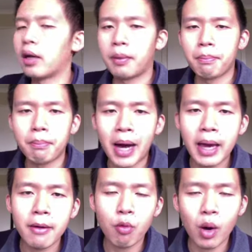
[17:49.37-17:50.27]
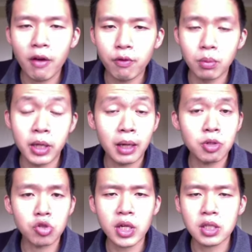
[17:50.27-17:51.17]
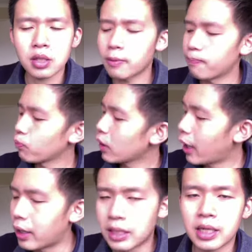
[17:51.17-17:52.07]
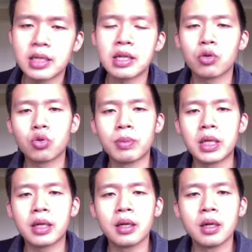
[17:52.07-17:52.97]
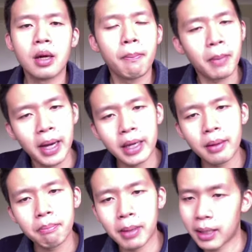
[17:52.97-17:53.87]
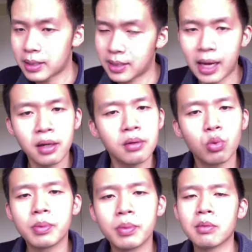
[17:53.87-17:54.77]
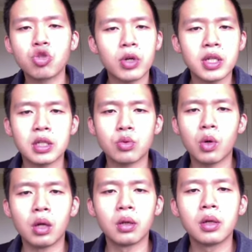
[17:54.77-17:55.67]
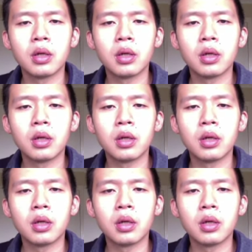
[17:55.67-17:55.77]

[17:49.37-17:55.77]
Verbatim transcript: my wife will become stressed. And it turns out to be my my son will become stressed as well.